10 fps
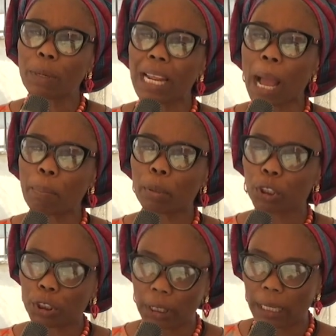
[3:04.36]
really
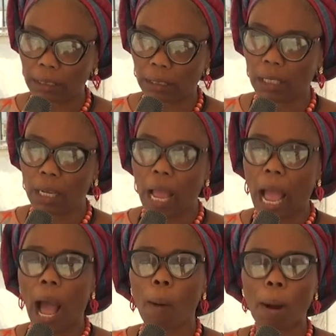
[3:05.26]
appreciate
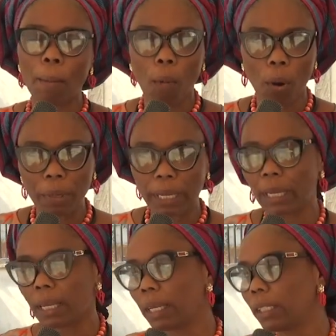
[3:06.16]
our mommy,
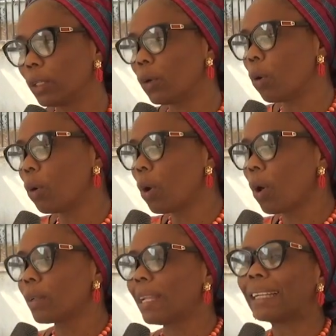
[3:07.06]
you know,
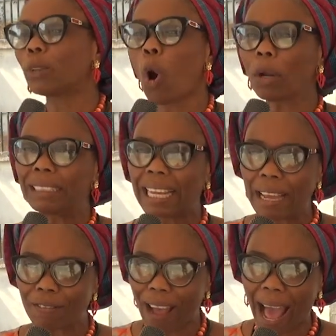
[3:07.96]
that God
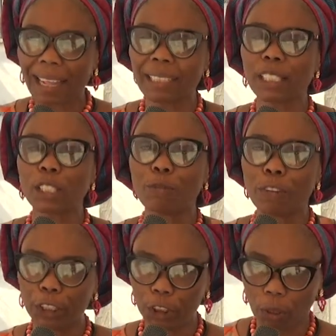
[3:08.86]
gave her this
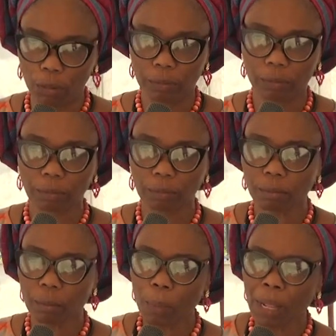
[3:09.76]
vision.
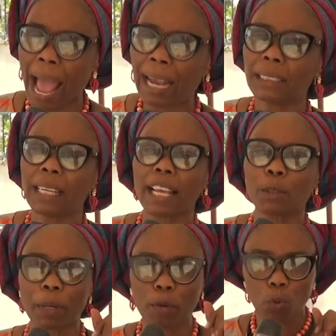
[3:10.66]
And she
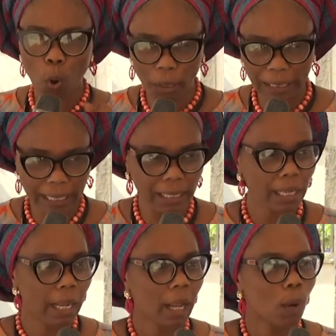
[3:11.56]
has been
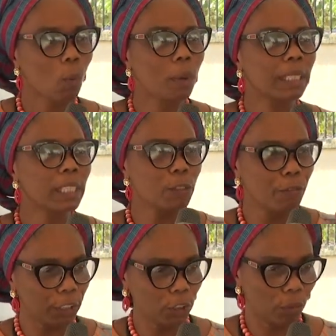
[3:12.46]
running with this
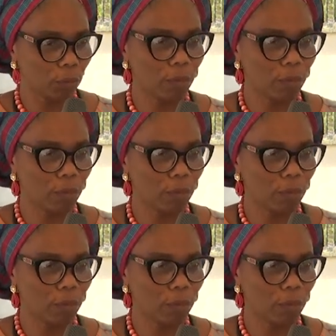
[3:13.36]
vision.